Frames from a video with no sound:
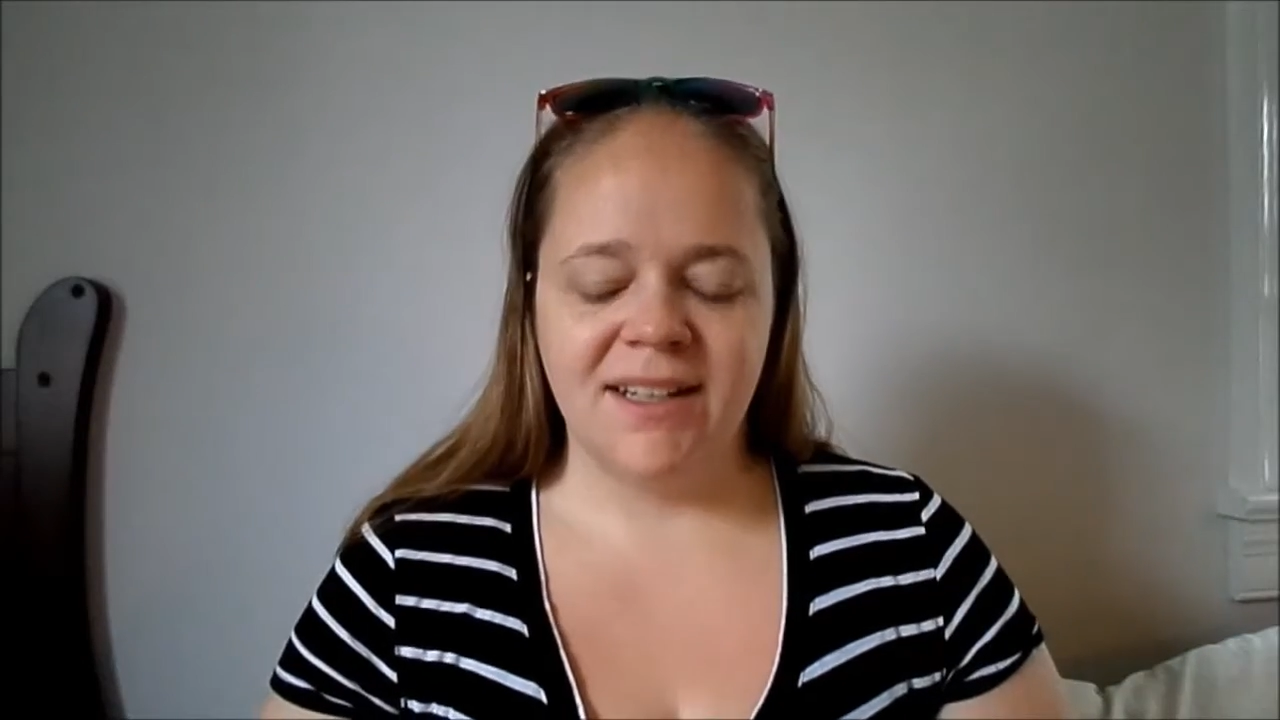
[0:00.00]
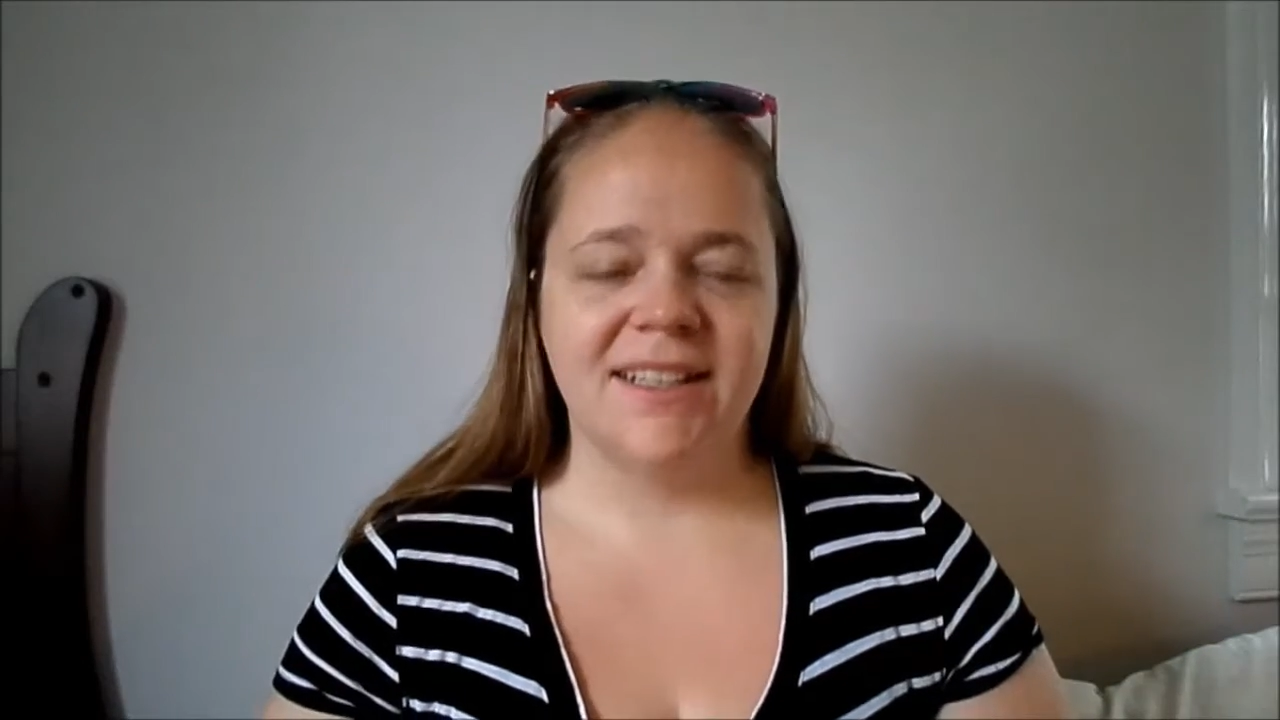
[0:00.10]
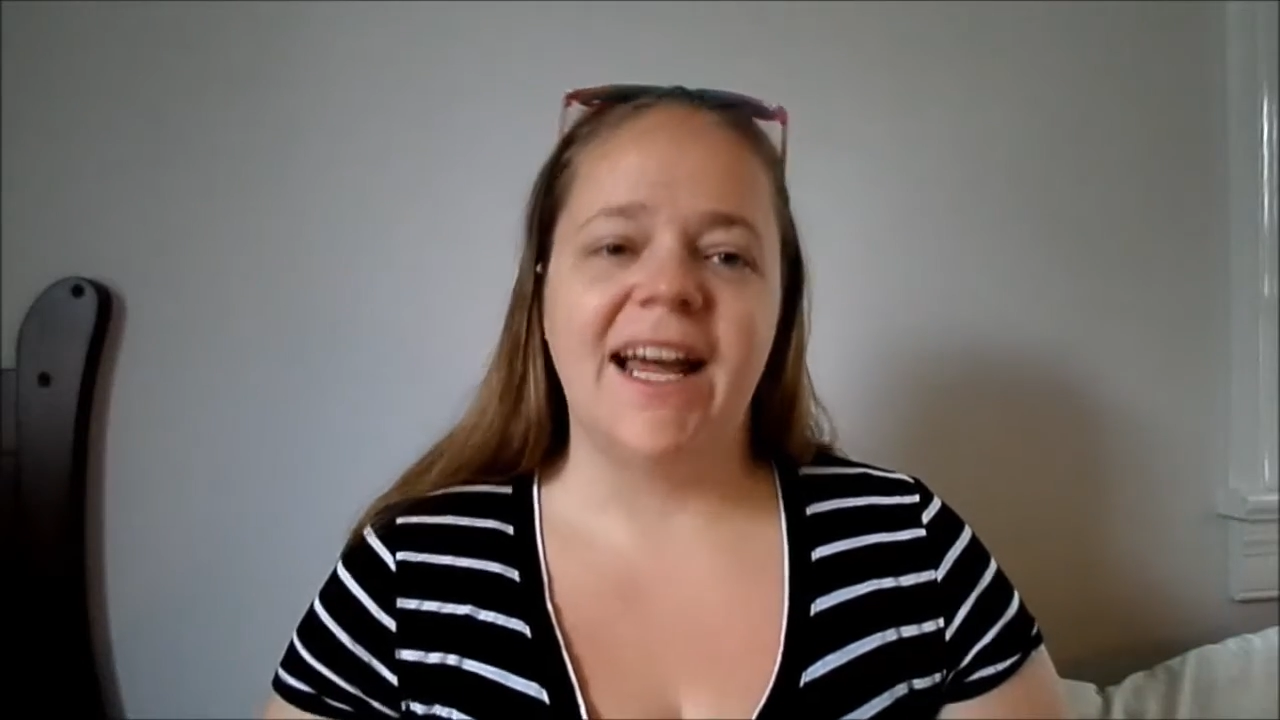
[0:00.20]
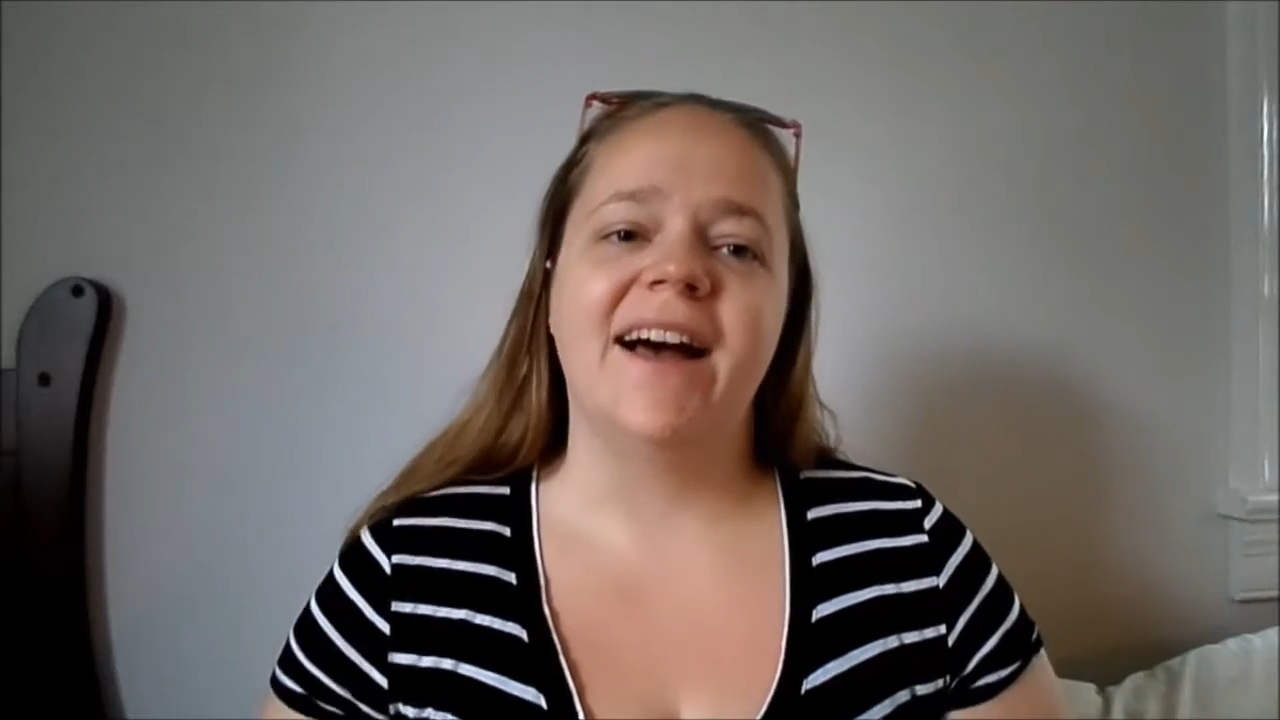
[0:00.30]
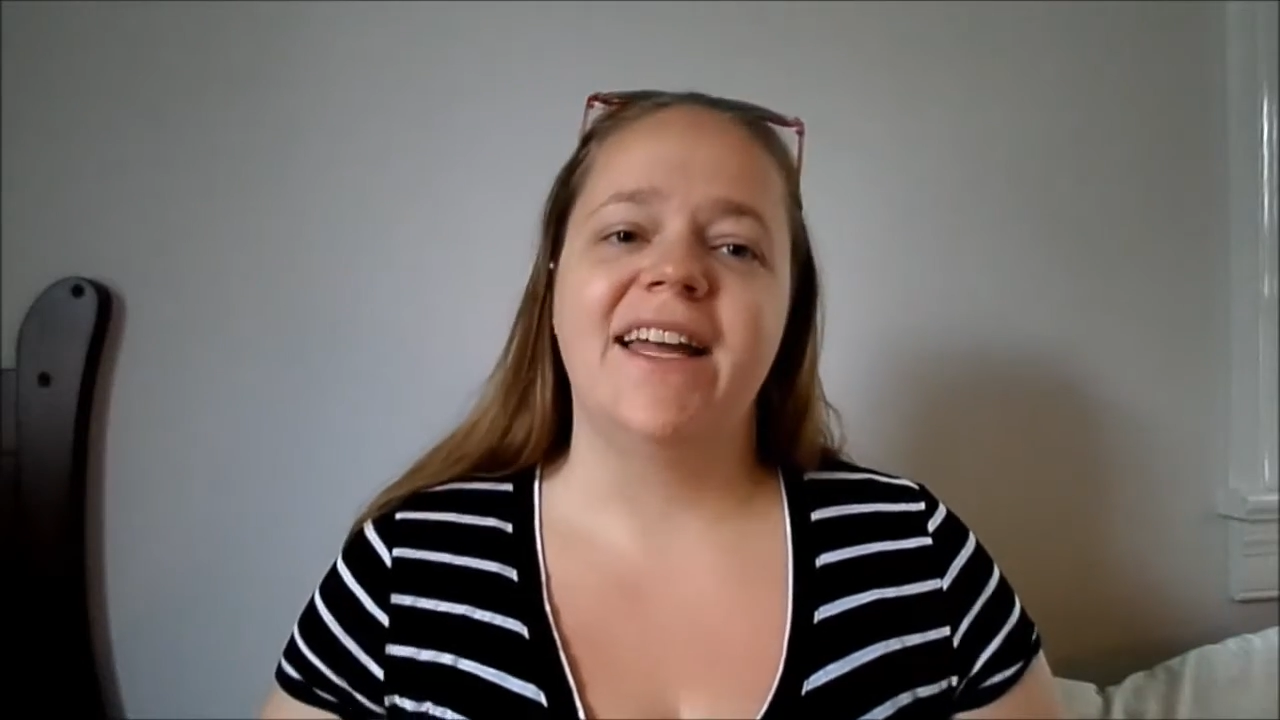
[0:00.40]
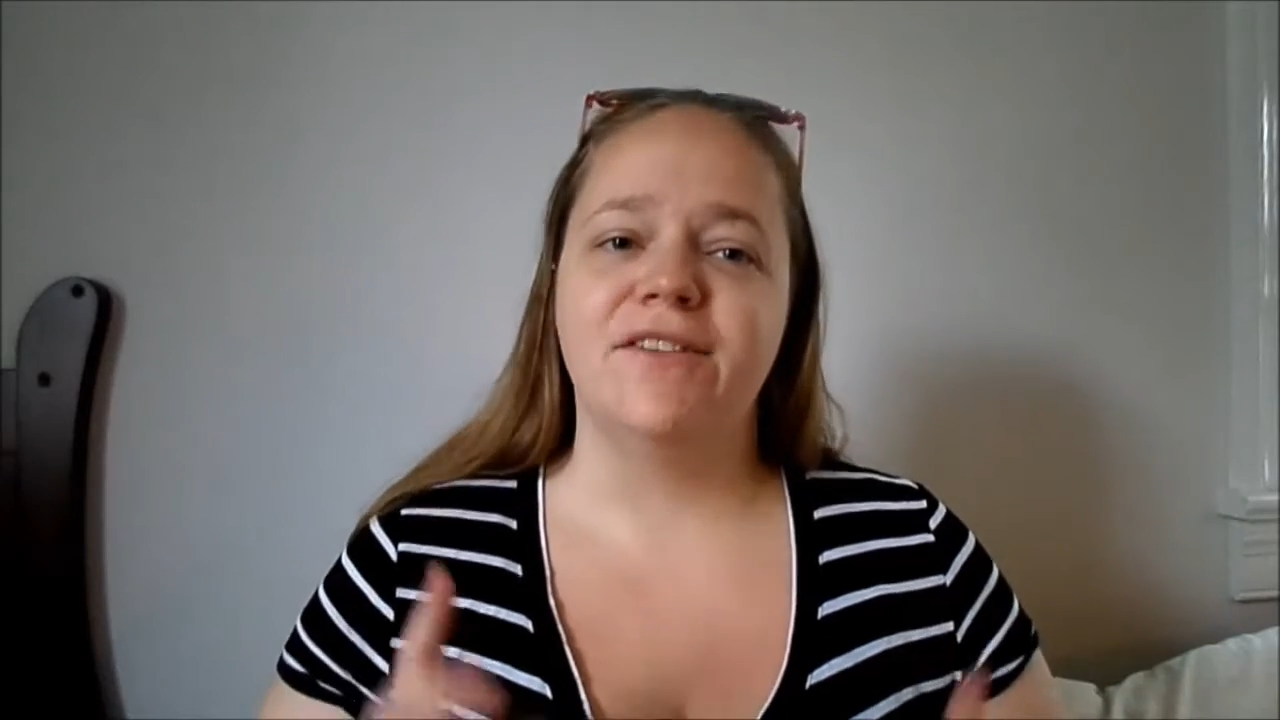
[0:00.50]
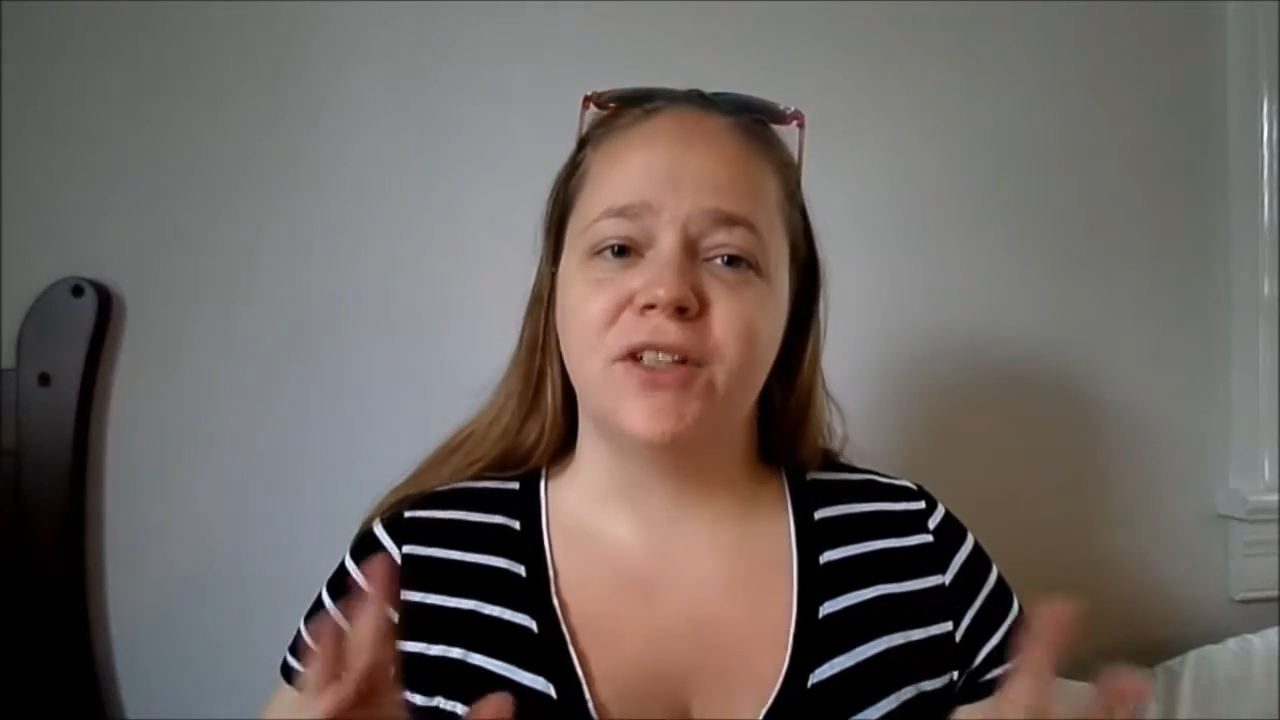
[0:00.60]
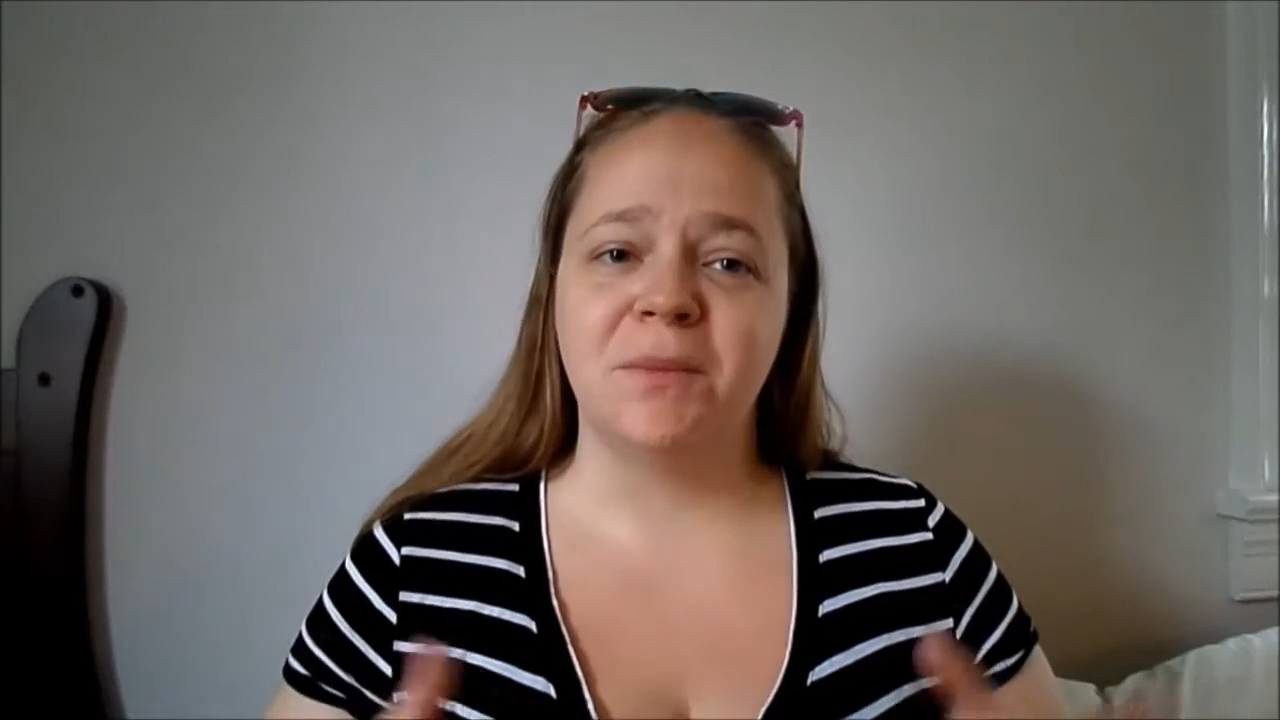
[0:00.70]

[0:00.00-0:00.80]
Now, if you